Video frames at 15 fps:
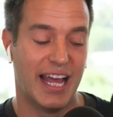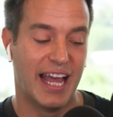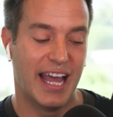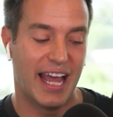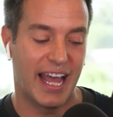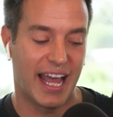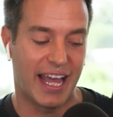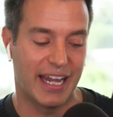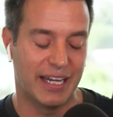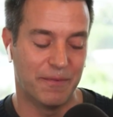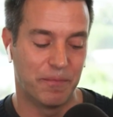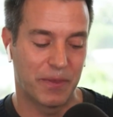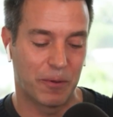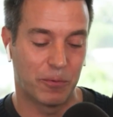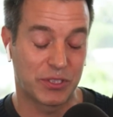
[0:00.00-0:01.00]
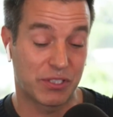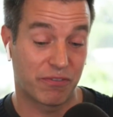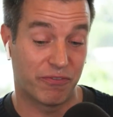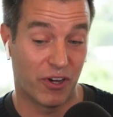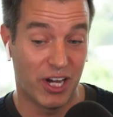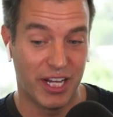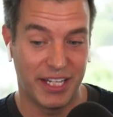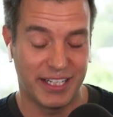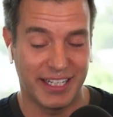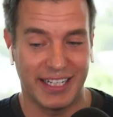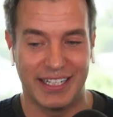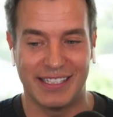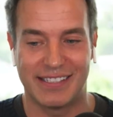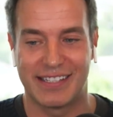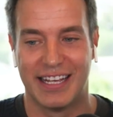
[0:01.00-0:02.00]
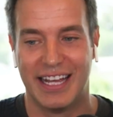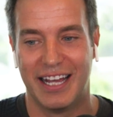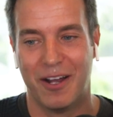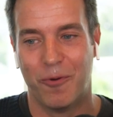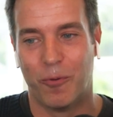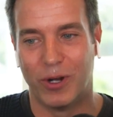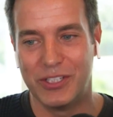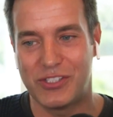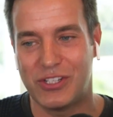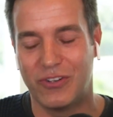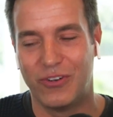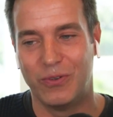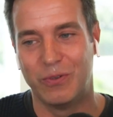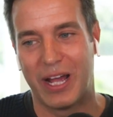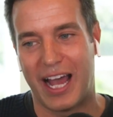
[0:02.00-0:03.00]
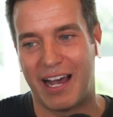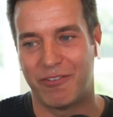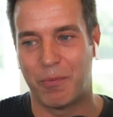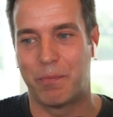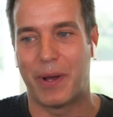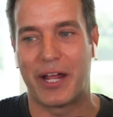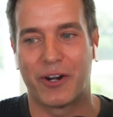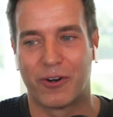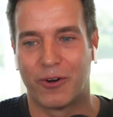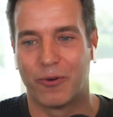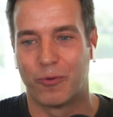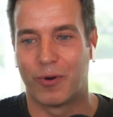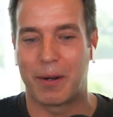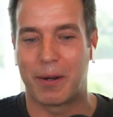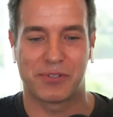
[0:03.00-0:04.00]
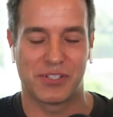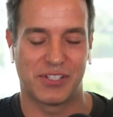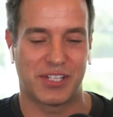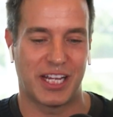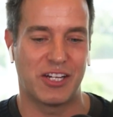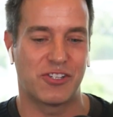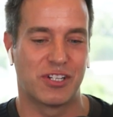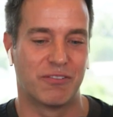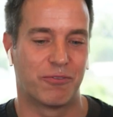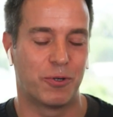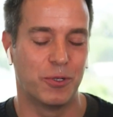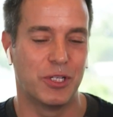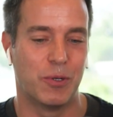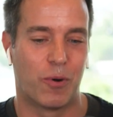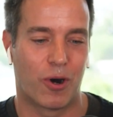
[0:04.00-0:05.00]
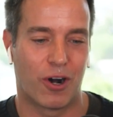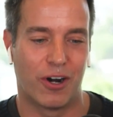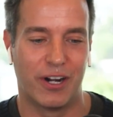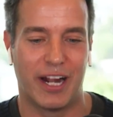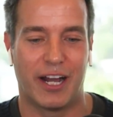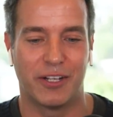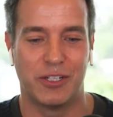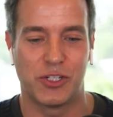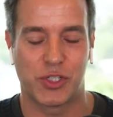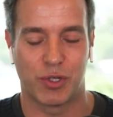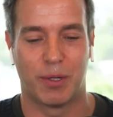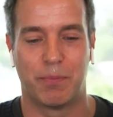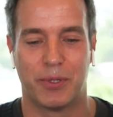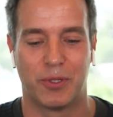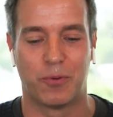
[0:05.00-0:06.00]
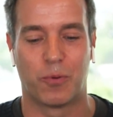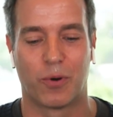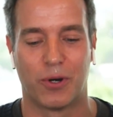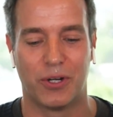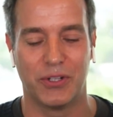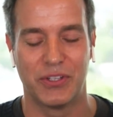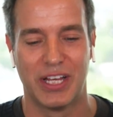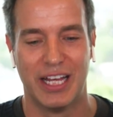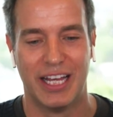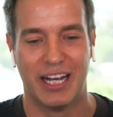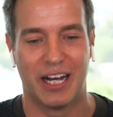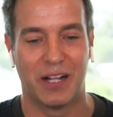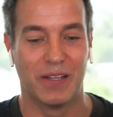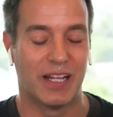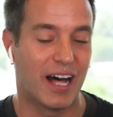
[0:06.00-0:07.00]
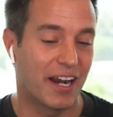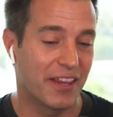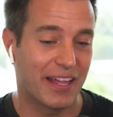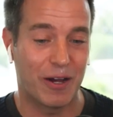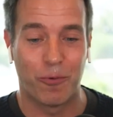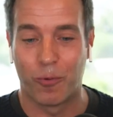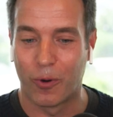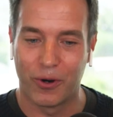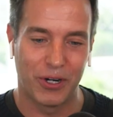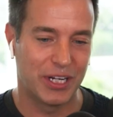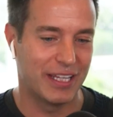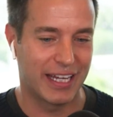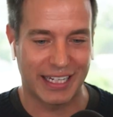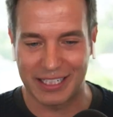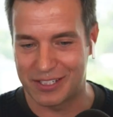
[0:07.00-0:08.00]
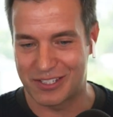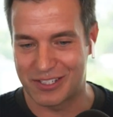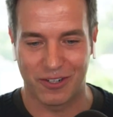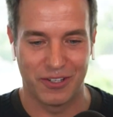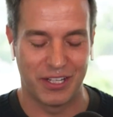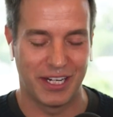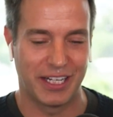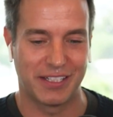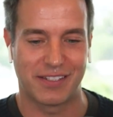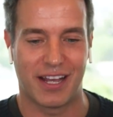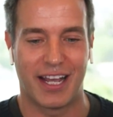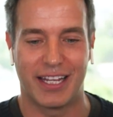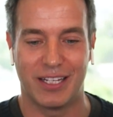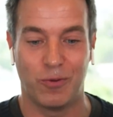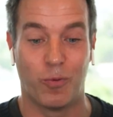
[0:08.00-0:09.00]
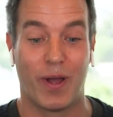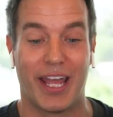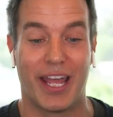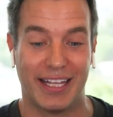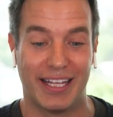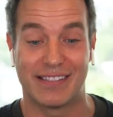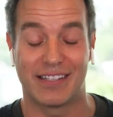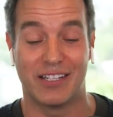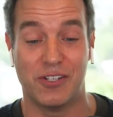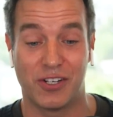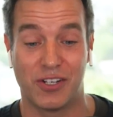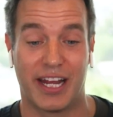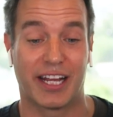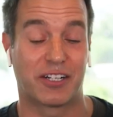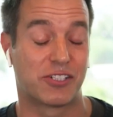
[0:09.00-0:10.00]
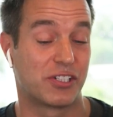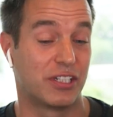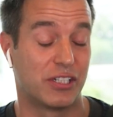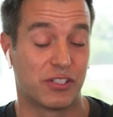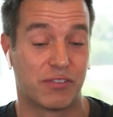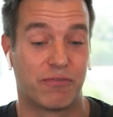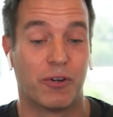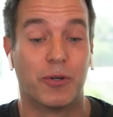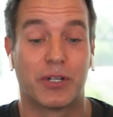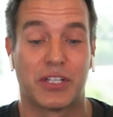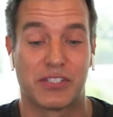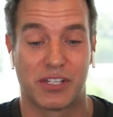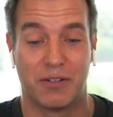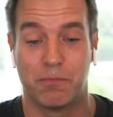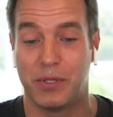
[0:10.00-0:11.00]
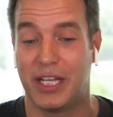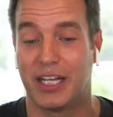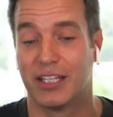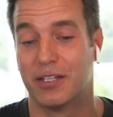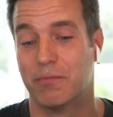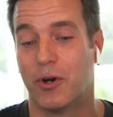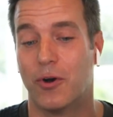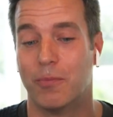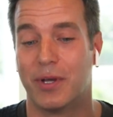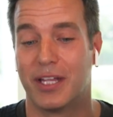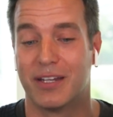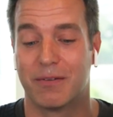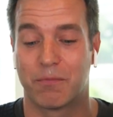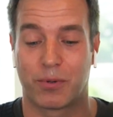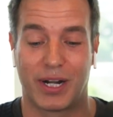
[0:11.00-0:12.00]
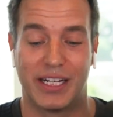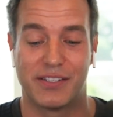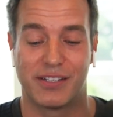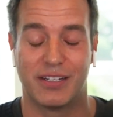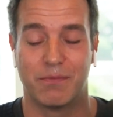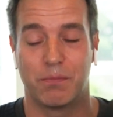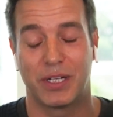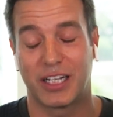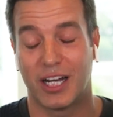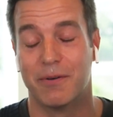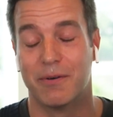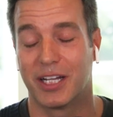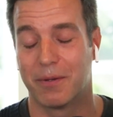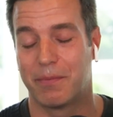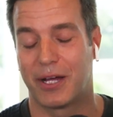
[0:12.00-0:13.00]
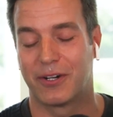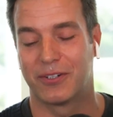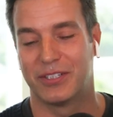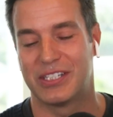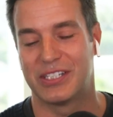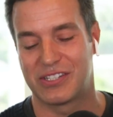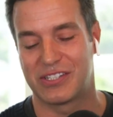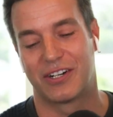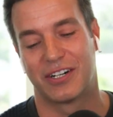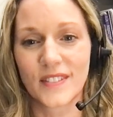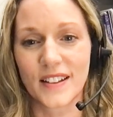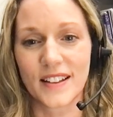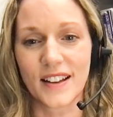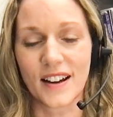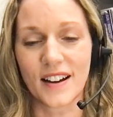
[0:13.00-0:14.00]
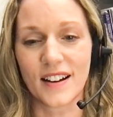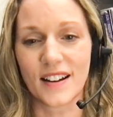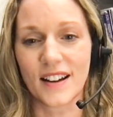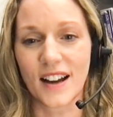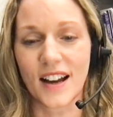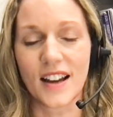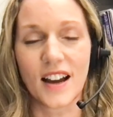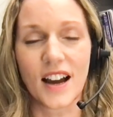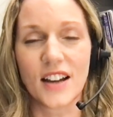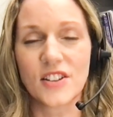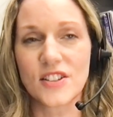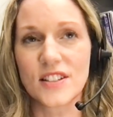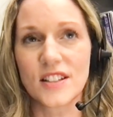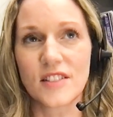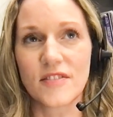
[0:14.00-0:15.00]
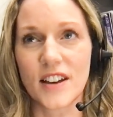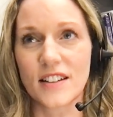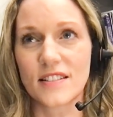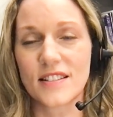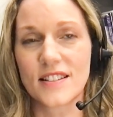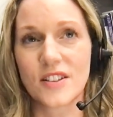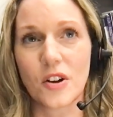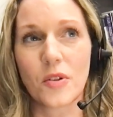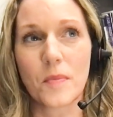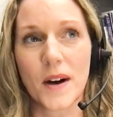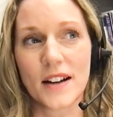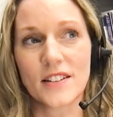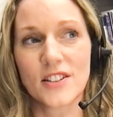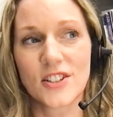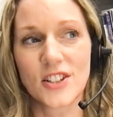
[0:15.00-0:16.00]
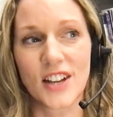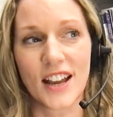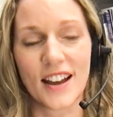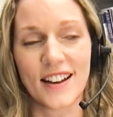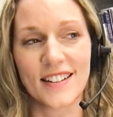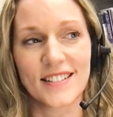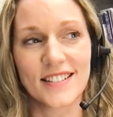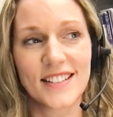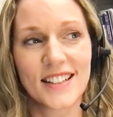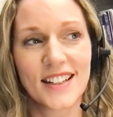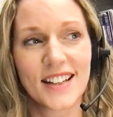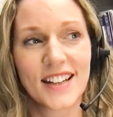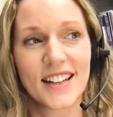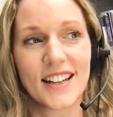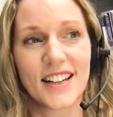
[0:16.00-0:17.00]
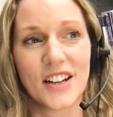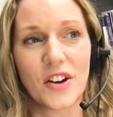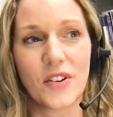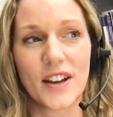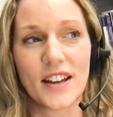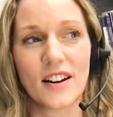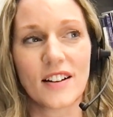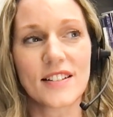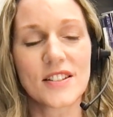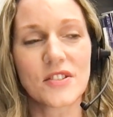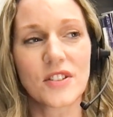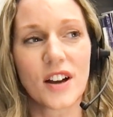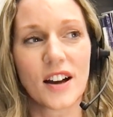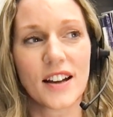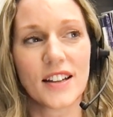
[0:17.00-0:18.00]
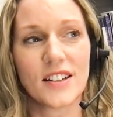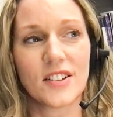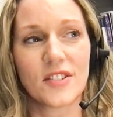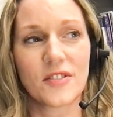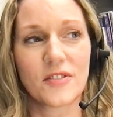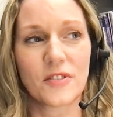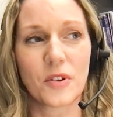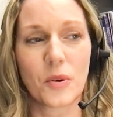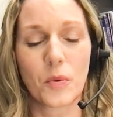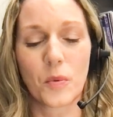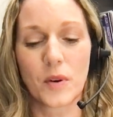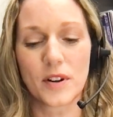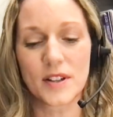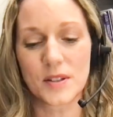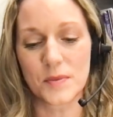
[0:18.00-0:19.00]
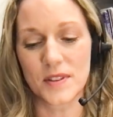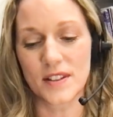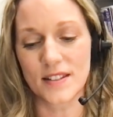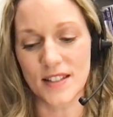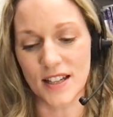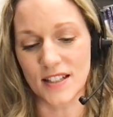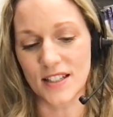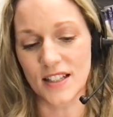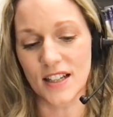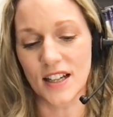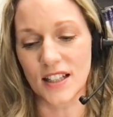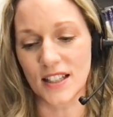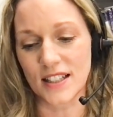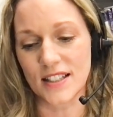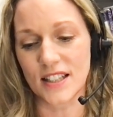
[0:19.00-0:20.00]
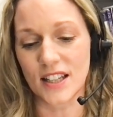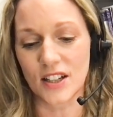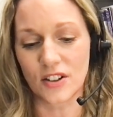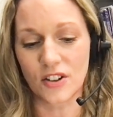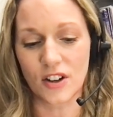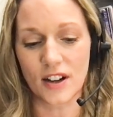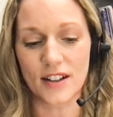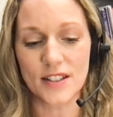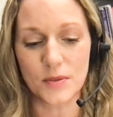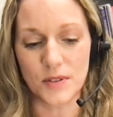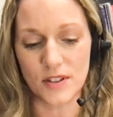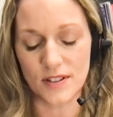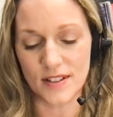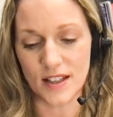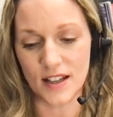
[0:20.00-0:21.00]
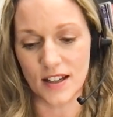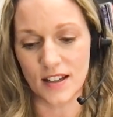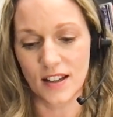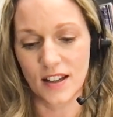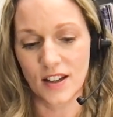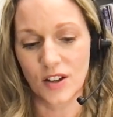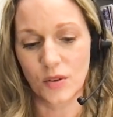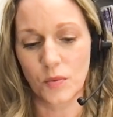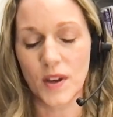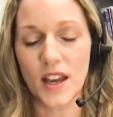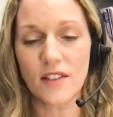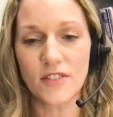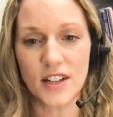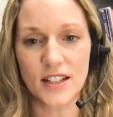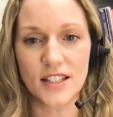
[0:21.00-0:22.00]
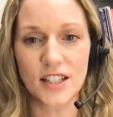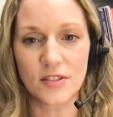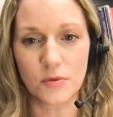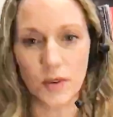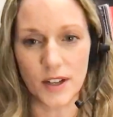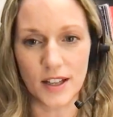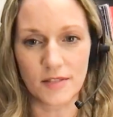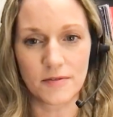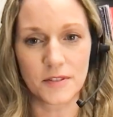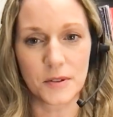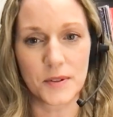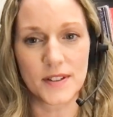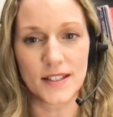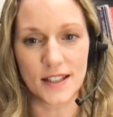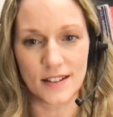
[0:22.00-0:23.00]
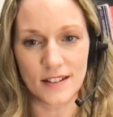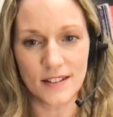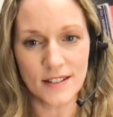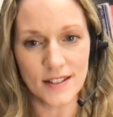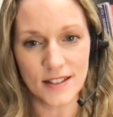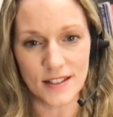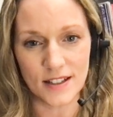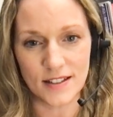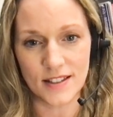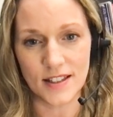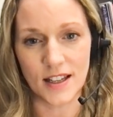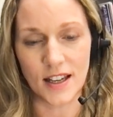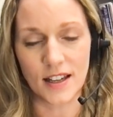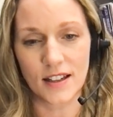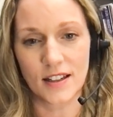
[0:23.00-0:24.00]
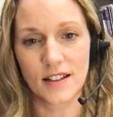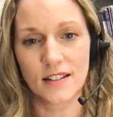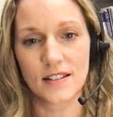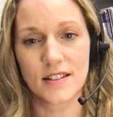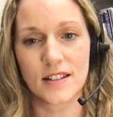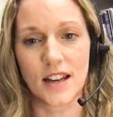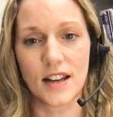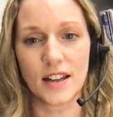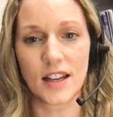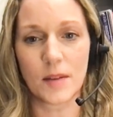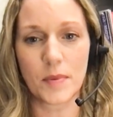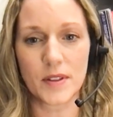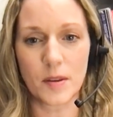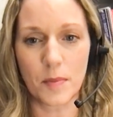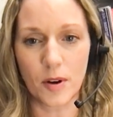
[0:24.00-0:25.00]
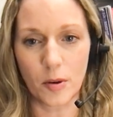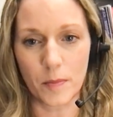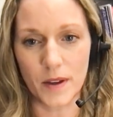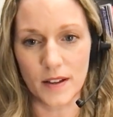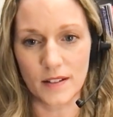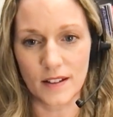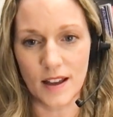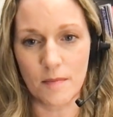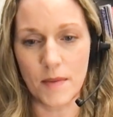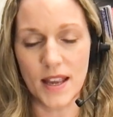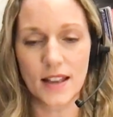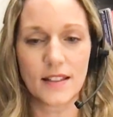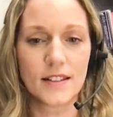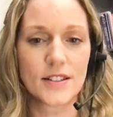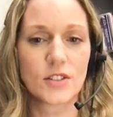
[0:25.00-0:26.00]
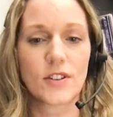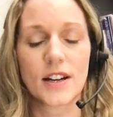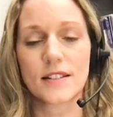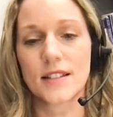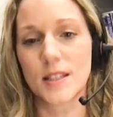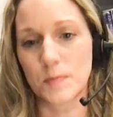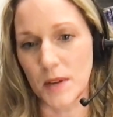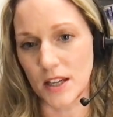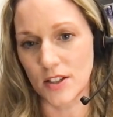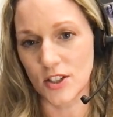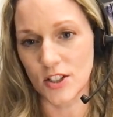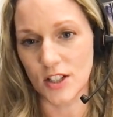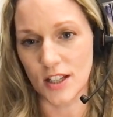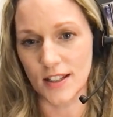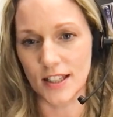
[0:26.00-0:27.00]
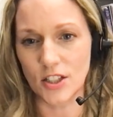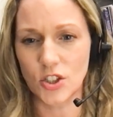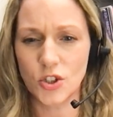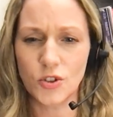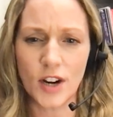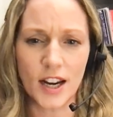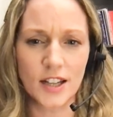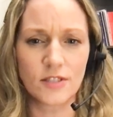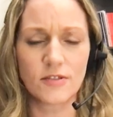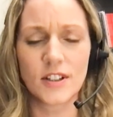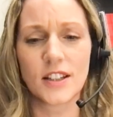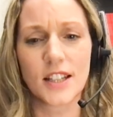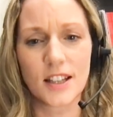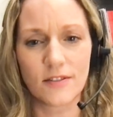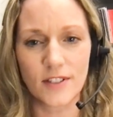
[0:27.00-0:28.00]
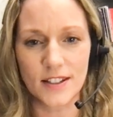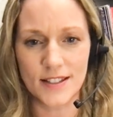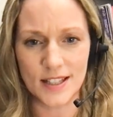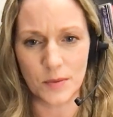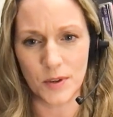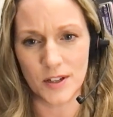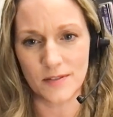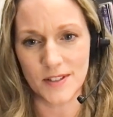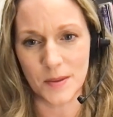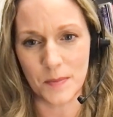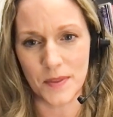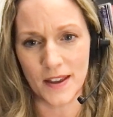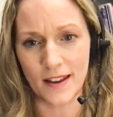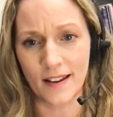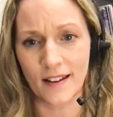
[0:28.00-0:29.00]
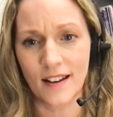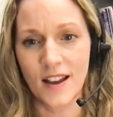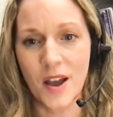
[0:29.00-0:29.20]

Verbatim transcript: And what's fun is once you have a better representation of who you are and how you show up in the world, a lot of that worry, that concern, that anxiety wanes, and you can actually just focus on being in the moment, present, becoming a better listener. Yeah, I, I just love that so much. And, you know, it also kind of works with this idea I like to get across, which is that we have an idea of what influence is. It's like standing up on the pulpit and making this grand speech and like trying to really convince someone of something.